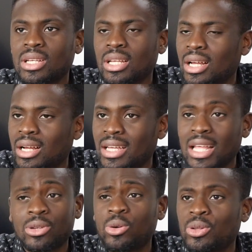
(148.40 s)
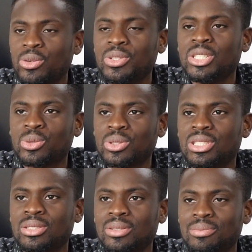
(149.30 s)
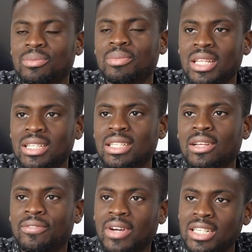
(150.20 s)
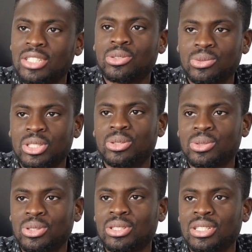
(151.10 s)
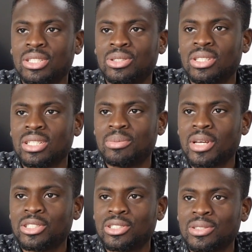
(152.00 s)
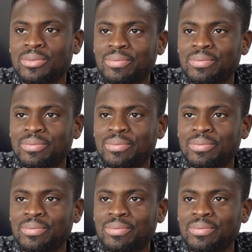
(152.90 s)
gather all the resources, mainly the financial resources, as you can imagine.